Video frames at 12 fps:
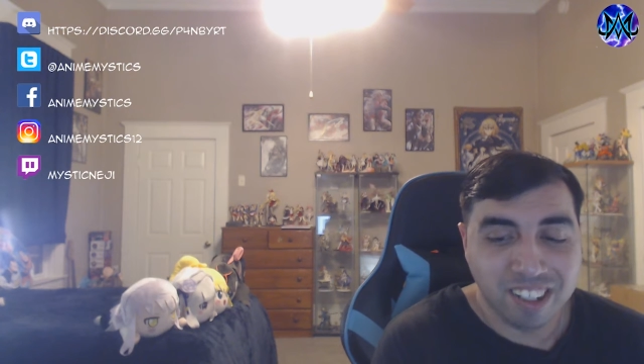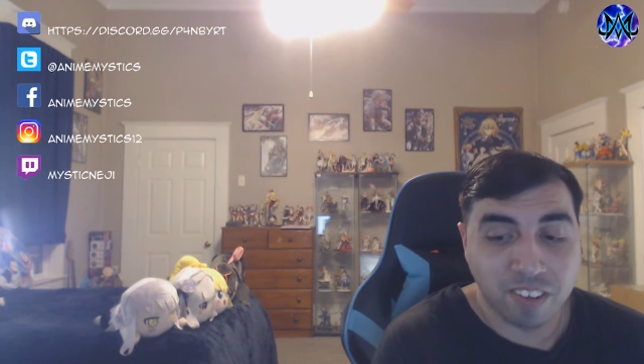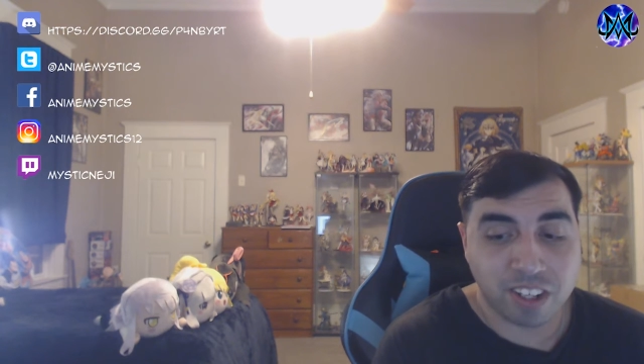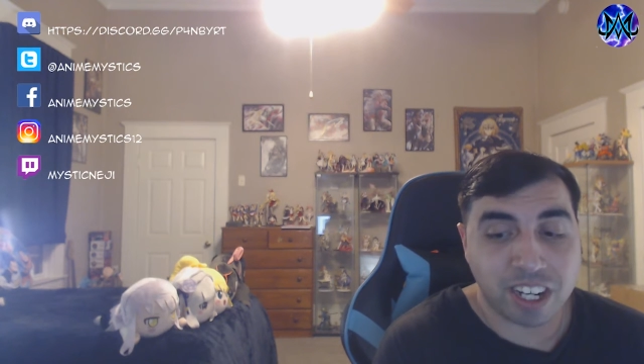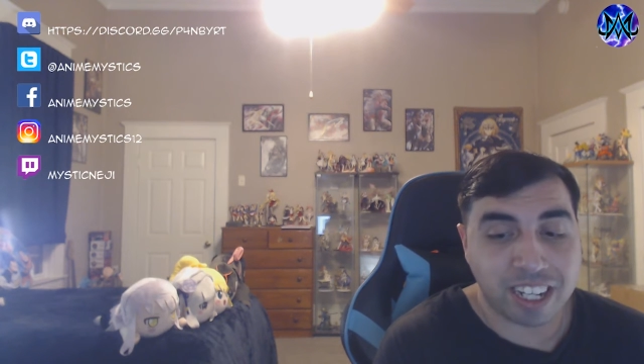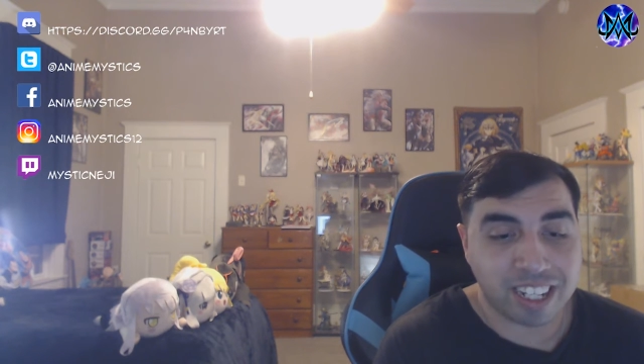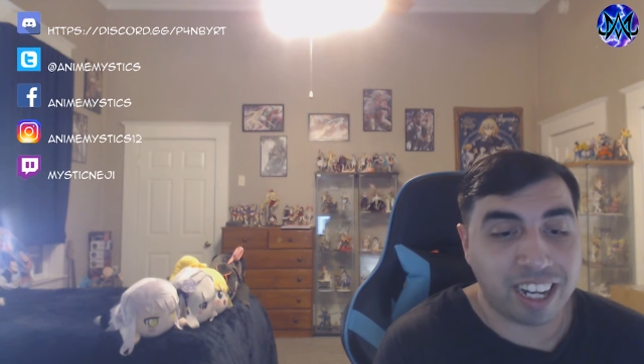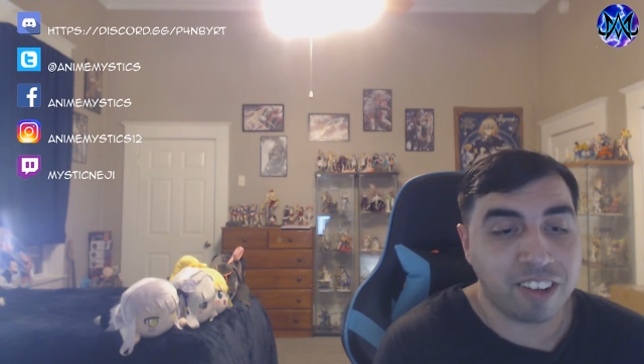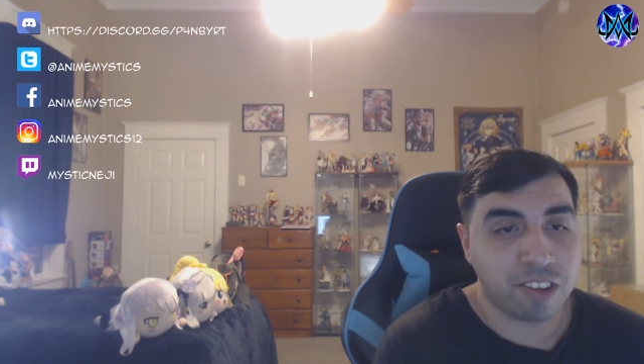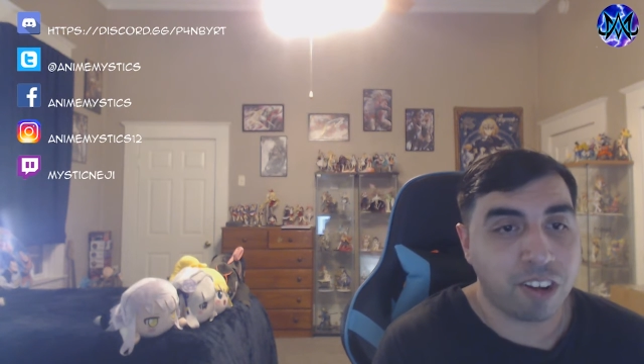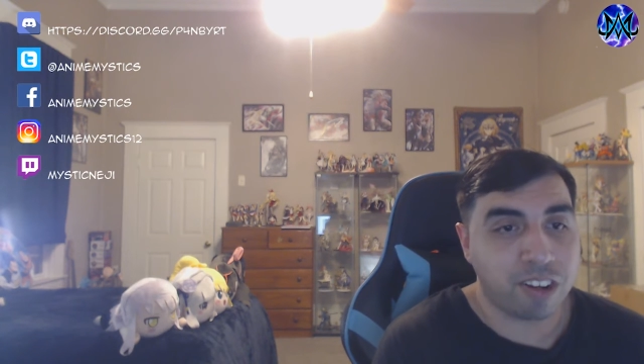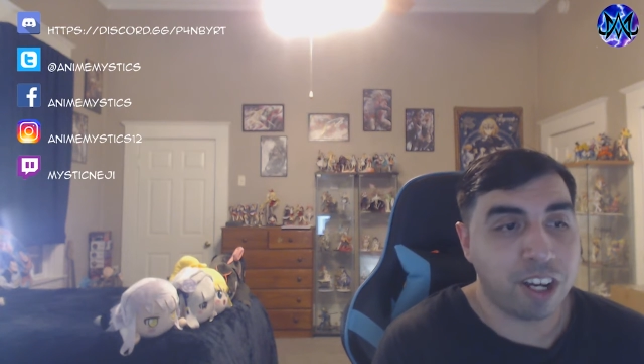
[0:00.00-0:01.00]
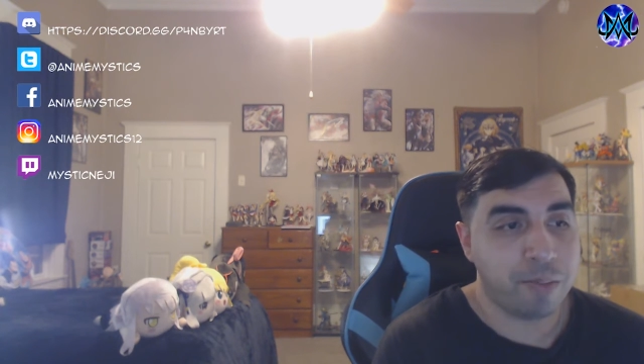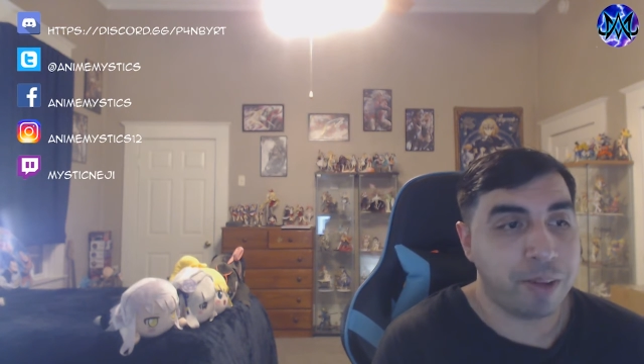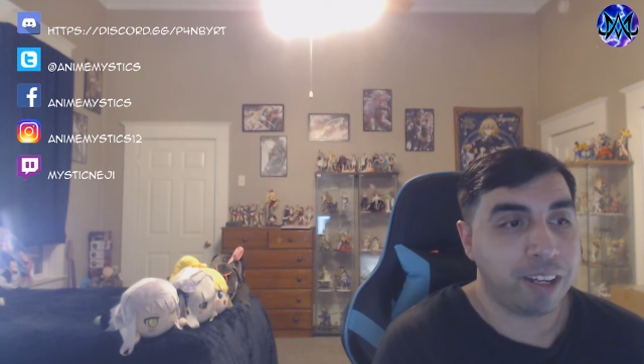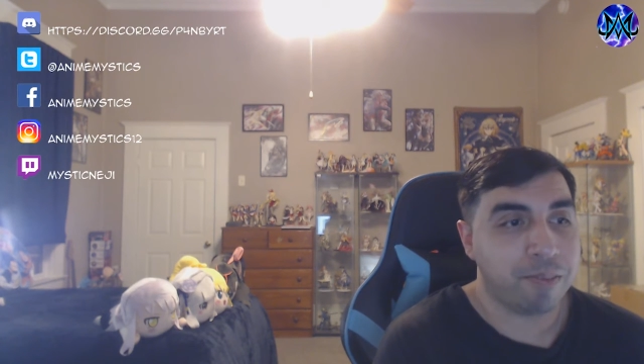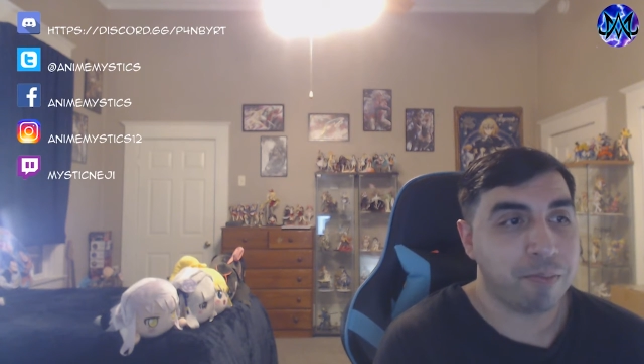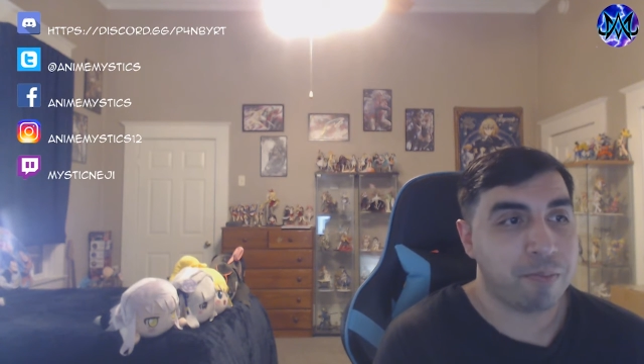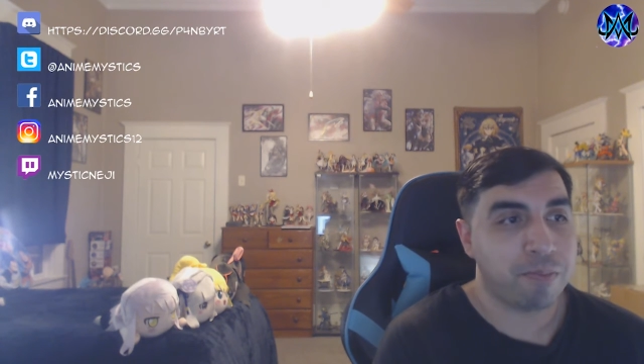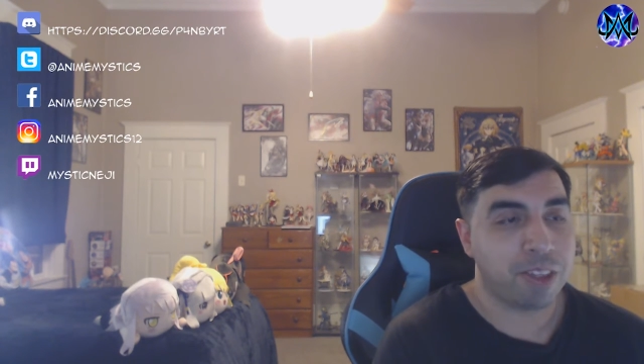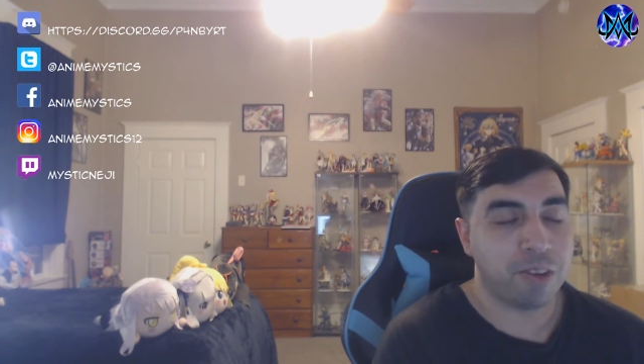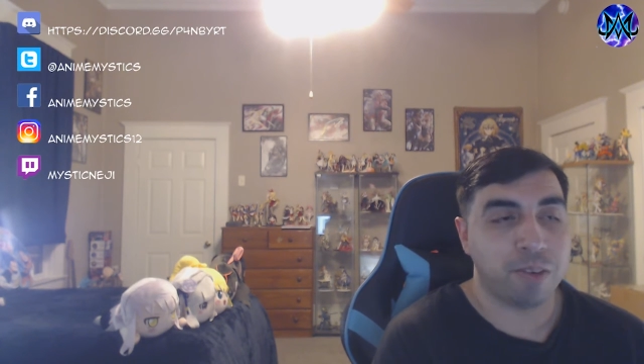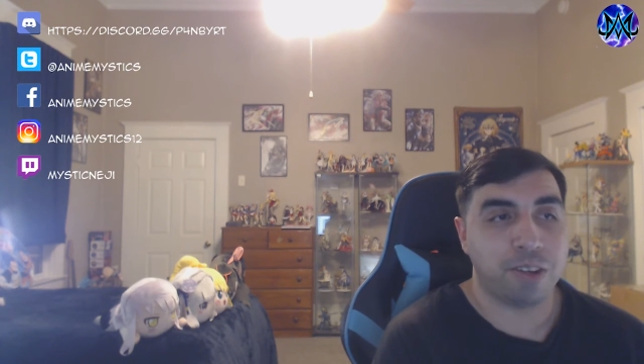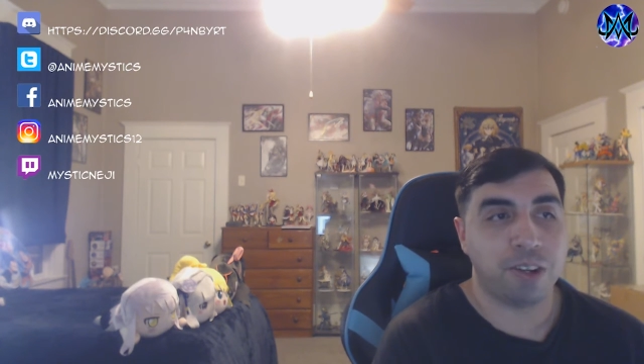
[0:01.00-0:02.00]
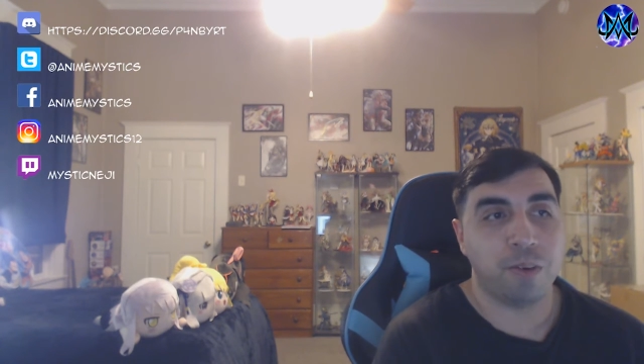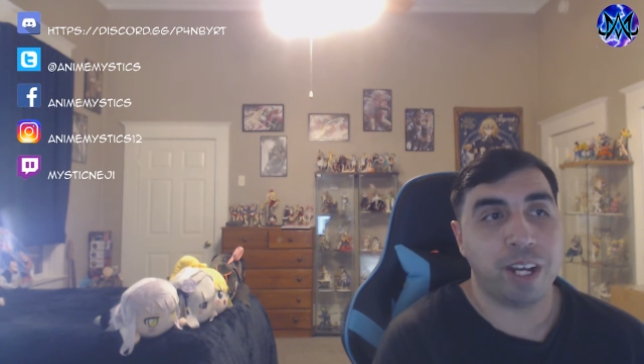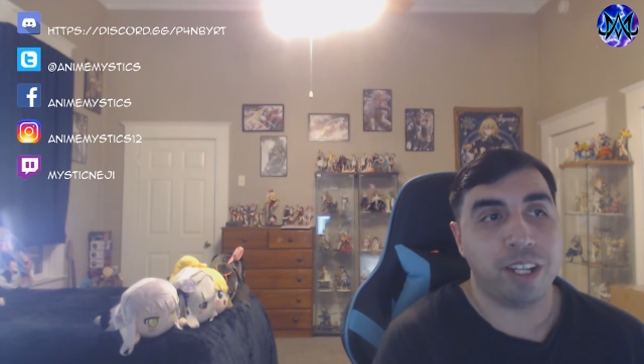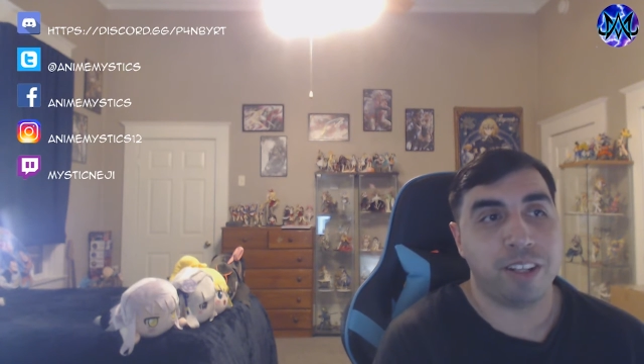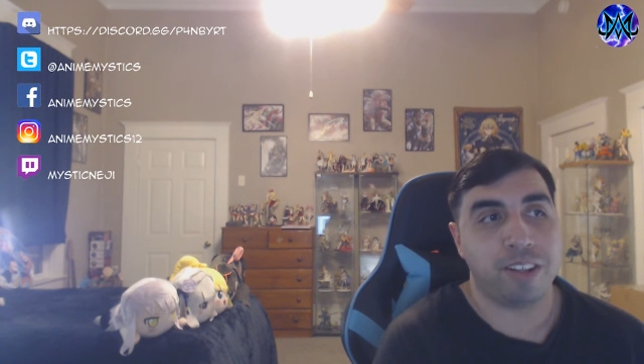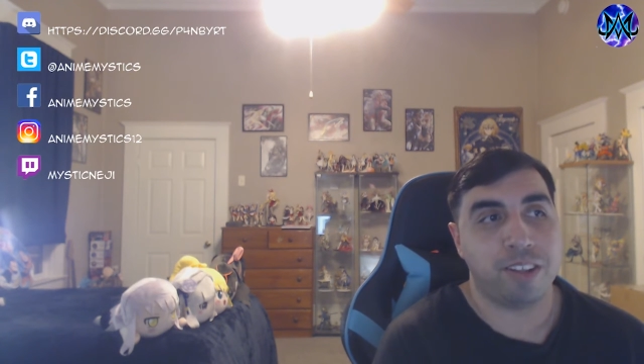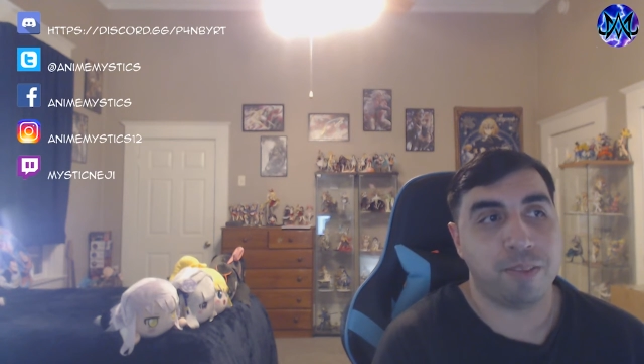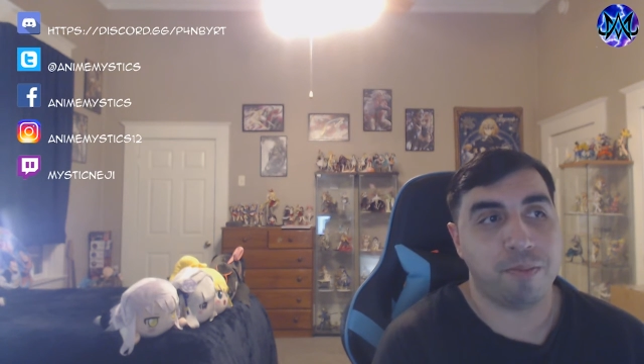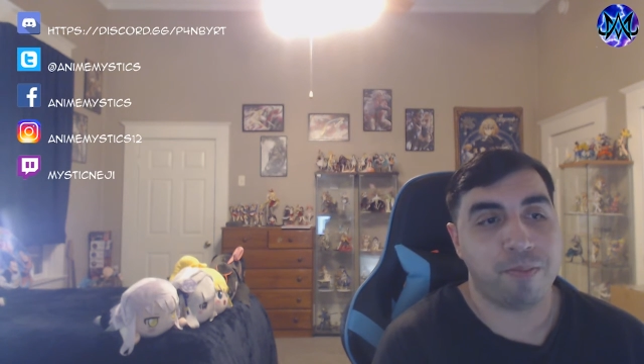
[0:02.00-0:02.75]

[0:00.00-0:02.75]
which I, I saw coming. There was no way this